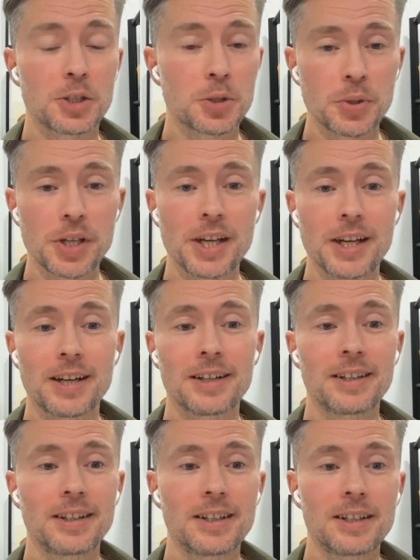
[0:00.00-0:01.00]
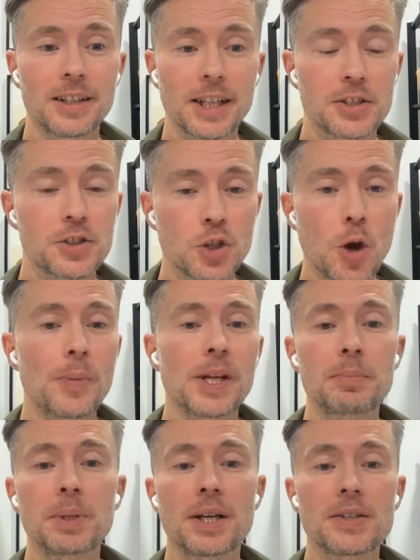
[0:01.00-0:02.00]
Korea, like so many
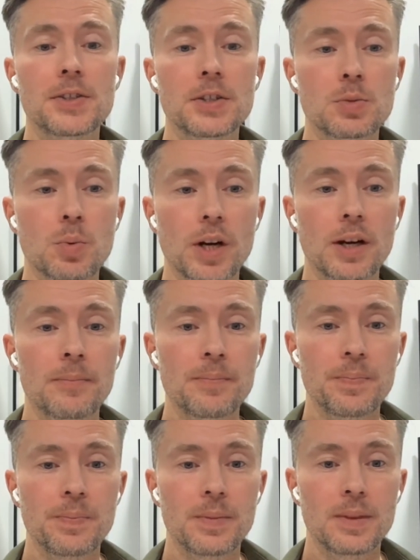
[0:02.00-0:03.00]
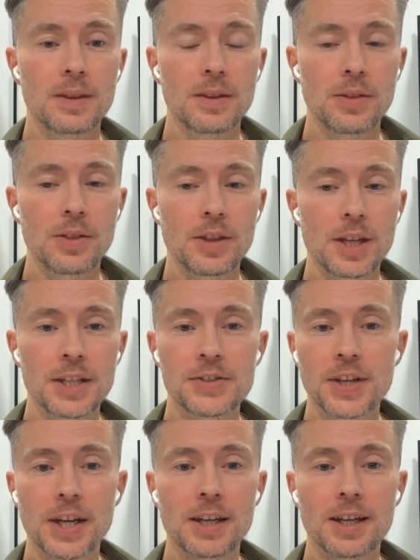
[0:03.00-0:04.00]
places where it's
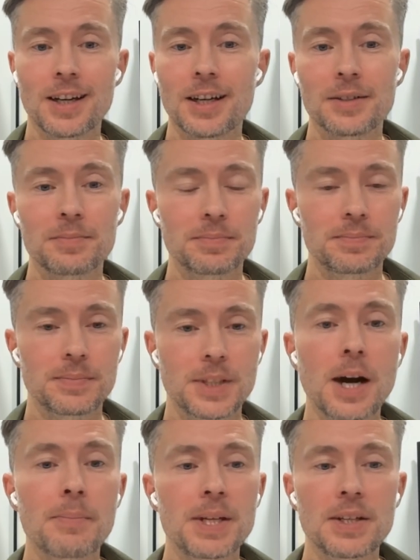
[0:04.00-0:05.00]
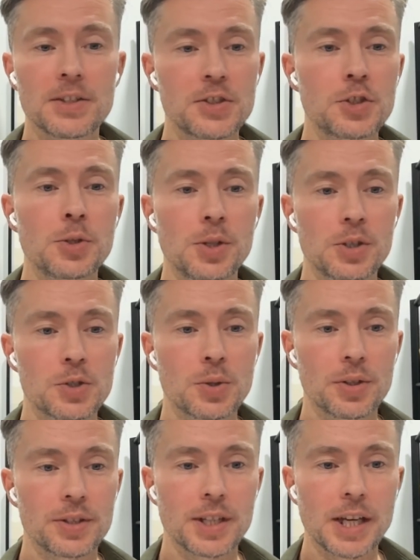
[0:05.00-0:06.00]
like a company that's 2 years
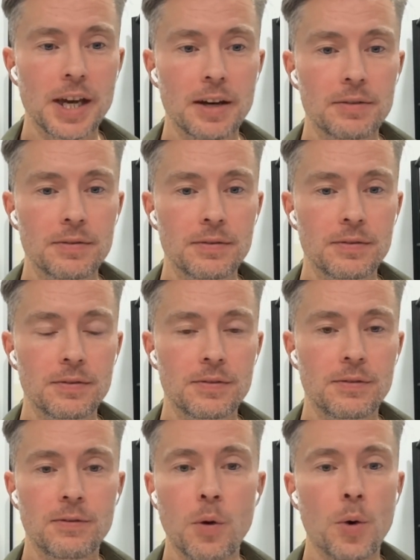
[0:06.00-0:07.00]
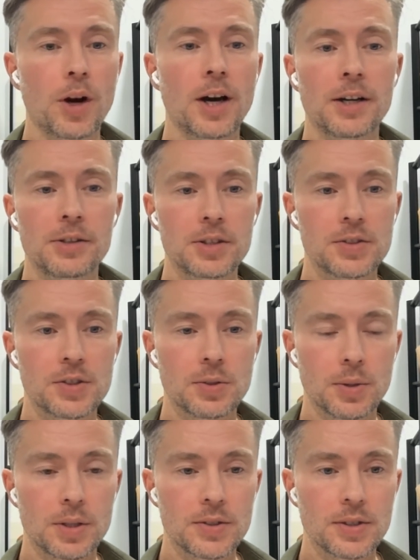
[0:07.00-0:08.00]
old and they have 400
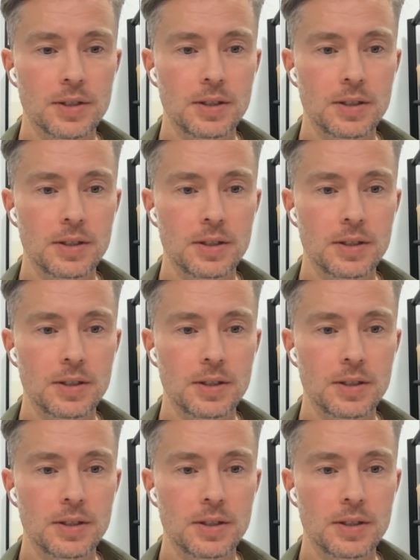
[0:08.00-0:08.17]
stores.